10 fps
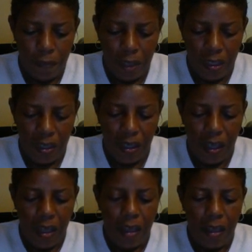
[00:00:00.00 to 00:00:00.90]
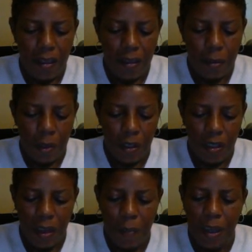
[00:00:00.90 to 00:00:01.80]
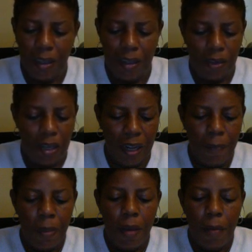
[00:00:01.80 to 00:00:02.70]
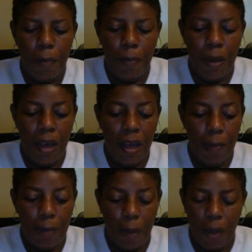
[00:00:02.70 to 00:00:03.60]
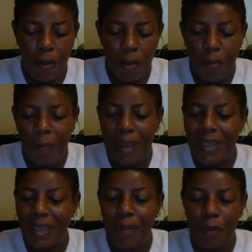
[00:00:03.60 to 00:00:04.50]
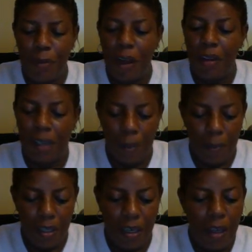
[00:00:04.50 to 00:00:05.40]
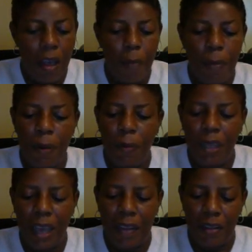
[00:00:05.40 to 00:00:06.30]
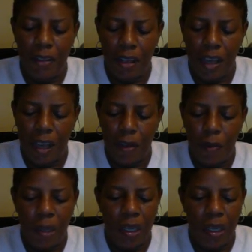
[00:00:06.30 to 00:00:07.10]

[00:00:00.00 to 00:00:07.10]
Let's see. They make natural. Okay. Both may seem small and limited, but we gather together with